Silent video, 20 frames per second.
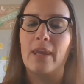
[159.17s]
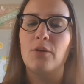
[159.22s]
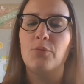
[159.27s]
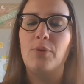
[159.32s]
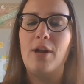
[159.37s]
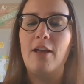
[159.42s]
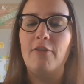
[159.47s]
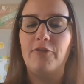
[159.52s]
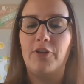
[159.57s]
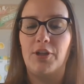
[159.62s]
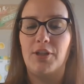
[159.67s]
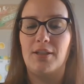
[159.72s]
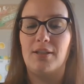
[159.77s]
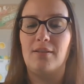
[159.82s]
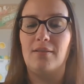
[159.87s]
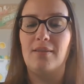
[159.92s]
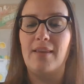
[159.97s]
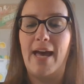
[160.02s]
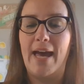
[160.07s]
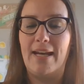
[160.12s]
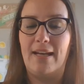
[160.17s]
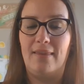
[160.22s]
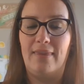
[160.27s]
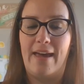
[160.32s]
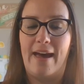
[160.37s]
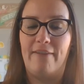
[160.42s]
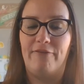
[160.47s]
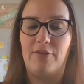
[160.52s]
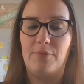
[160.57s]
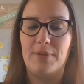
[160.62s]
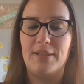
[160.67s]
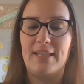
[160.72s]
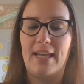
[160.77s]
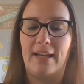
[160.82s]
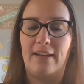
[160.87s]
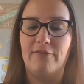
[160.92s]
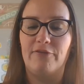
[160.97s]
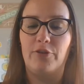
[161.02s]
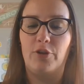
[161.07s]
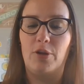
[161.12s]
Ralph heard a delighted laugh from the
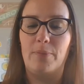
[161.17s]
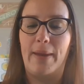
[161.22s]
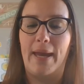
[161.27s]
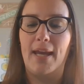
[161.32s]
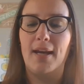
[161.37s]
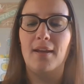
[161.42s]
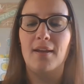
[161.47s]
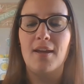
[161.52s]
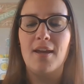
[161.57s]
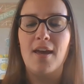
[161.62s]
second floor maid,